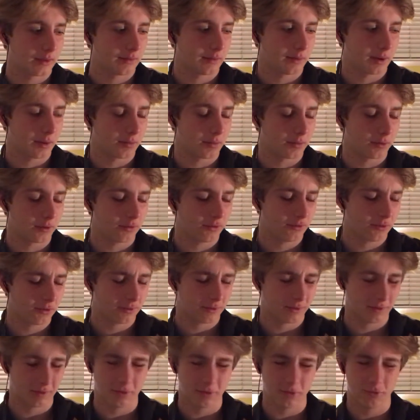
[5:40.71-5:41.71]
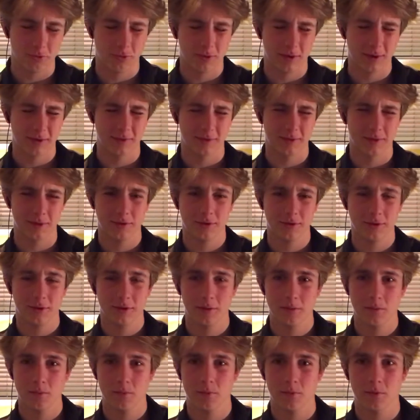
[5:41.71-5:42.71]
I'm pretty sure he's like the
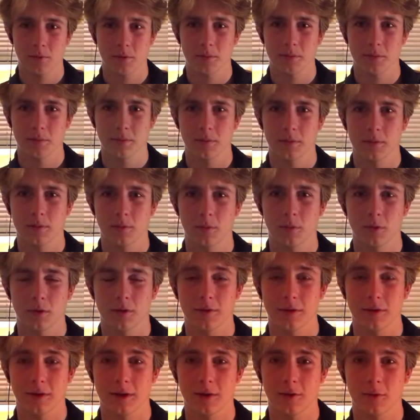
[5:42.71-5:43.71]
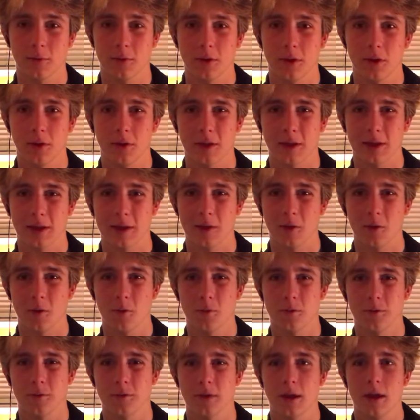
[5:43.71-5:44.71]
transition from one state to another. Like he
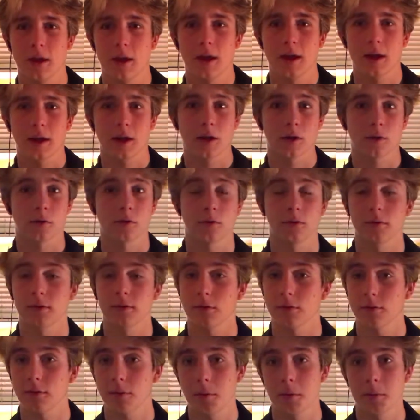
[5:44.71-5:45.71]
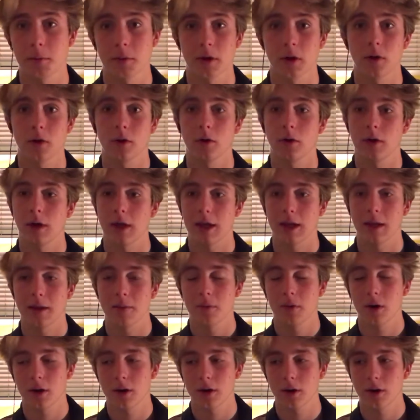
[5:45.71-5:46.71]
holds characteristics from Imperial and
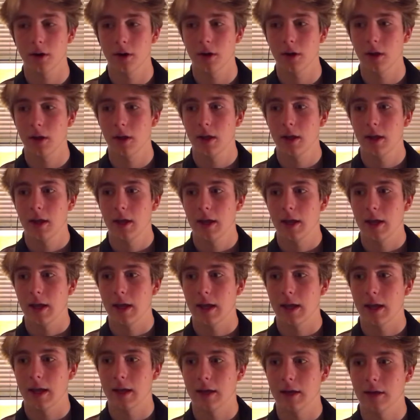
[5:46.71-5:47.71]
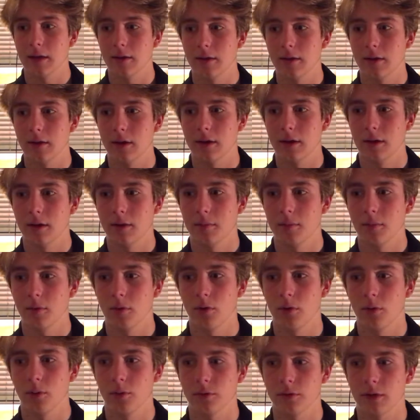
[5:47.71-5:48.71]
Modern, and
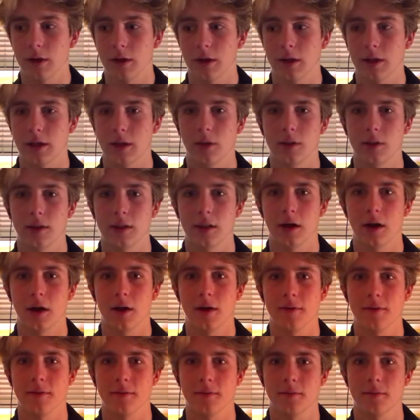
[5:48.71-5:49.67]
Noboro was kind of killing that off.